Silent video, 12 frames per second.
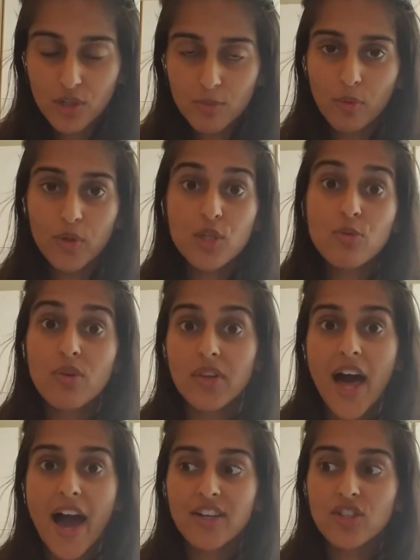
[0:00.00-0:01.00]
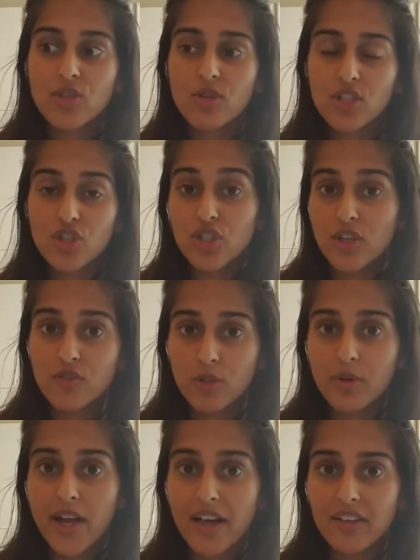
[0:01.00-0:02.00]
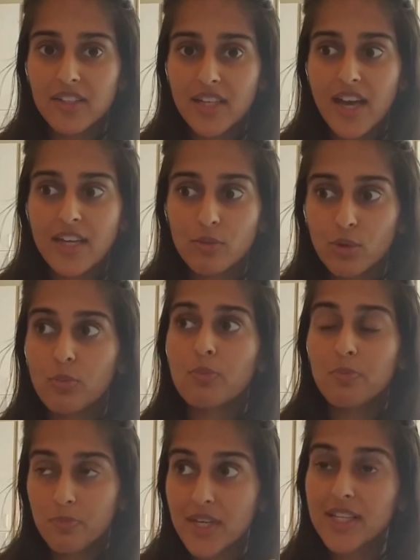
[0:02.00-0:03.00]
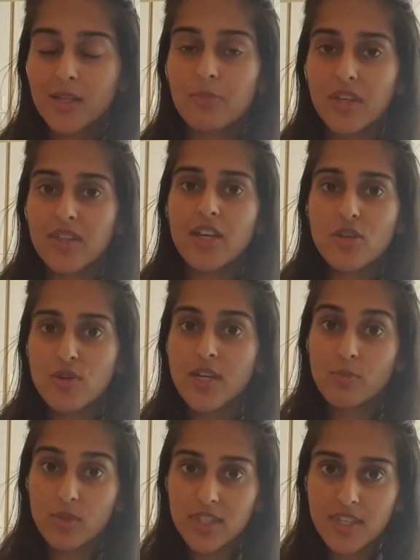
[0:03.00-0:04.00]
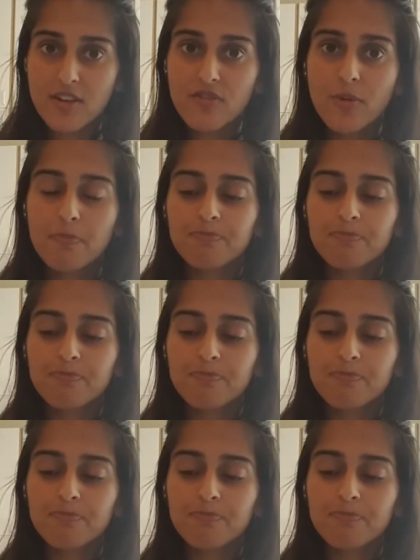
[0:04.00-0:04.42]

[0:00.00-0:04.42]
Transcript: But when you relax, you can shift your reality and it will be something that you can receive.